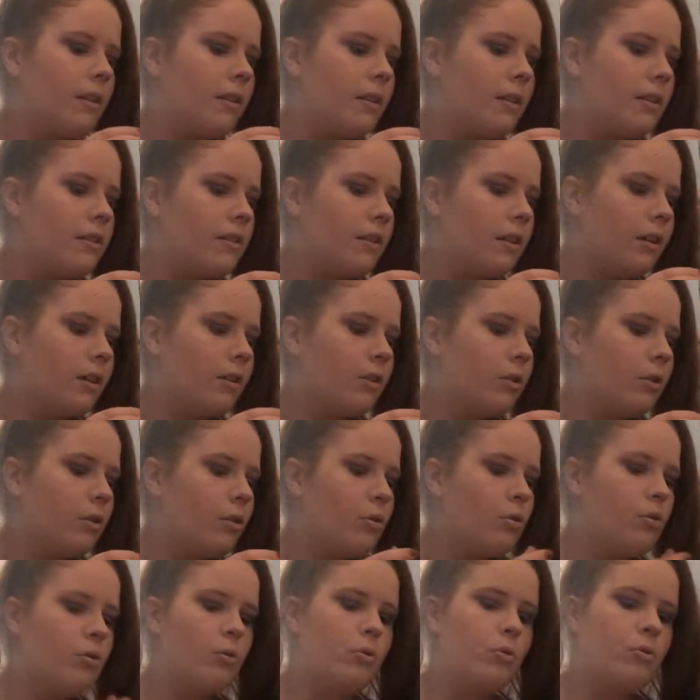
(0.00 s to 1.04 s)
this like
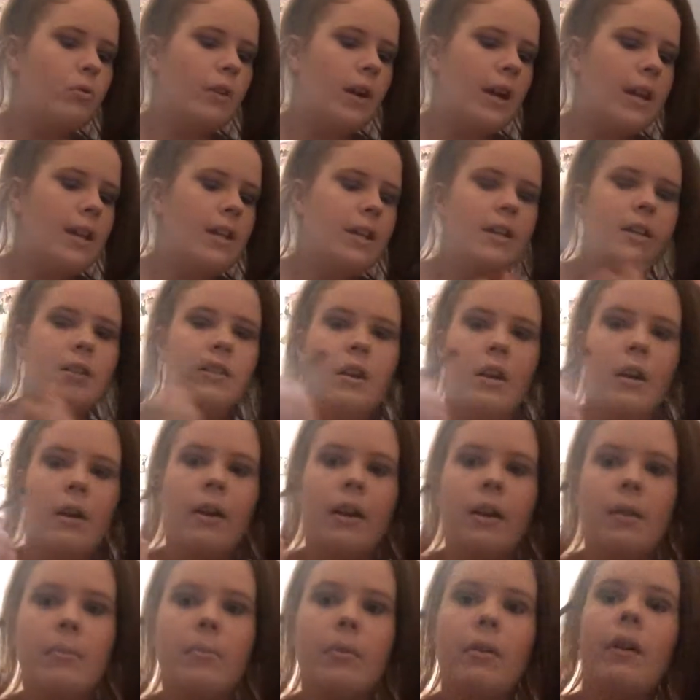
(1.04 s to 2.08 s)
grey
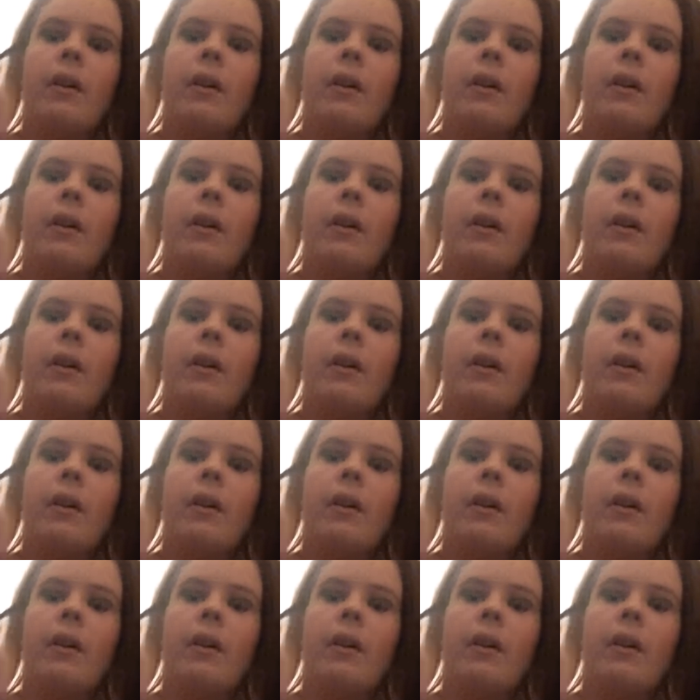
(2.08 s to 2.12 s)
type,